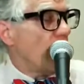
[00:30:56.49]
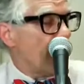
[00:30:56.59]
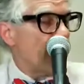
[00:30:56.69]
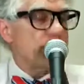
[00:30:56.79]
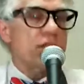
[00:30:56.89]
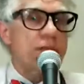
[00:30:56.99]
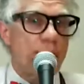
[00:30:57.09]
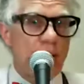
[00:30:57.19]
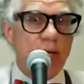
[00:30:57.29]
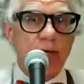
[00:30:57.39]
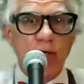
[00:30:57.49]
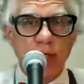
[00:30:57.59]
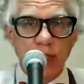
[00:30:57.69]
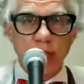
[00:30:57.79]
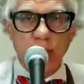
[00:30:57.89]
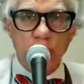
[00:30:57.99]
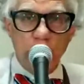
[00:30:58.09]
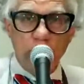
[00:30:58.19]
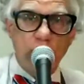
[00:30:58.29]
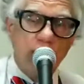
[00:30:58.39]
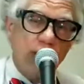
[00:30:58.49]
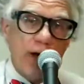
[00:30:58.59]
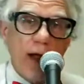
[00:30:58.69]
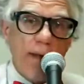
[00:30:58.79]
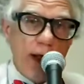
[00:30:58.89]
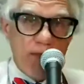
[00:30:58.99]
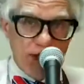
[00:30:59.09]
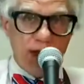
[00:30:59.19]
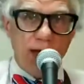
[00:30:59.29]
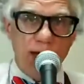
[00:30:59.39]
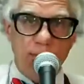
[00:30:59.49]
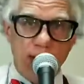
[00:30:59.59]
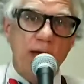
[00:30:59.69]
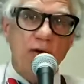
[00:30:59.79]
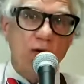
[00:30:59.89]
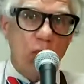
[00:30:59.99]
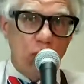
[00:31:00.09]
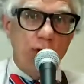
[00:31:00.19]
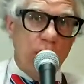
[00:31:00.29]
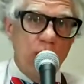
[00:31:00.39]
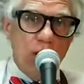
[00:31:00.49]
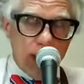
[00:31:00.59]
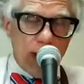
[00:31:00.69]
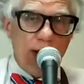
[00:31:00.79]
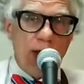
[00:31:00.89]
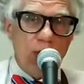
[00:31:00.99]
There's a spider in the corner, and I think I'd better warn her, but I